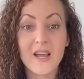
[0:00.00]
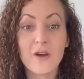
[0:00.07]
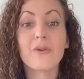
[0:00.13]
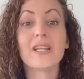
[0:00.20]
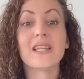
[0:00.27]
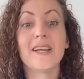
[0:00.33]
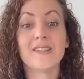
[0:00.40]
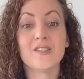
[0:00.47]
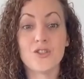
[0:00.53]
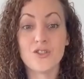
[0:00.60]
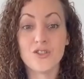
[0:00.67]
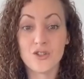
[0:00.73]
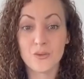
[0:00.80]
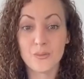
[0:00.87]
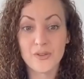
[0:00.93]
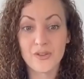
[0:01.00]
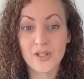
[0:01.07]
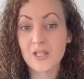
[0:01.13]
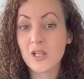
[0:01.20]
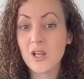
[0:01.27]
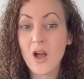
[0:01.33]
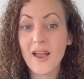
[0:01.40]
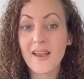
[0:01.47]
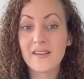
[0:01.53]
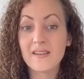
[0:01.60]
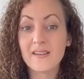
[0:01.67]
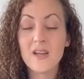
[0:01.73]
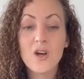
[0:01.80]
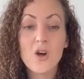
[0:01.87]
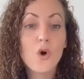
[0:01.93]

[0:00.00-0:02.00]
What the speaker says: a relationship with a client.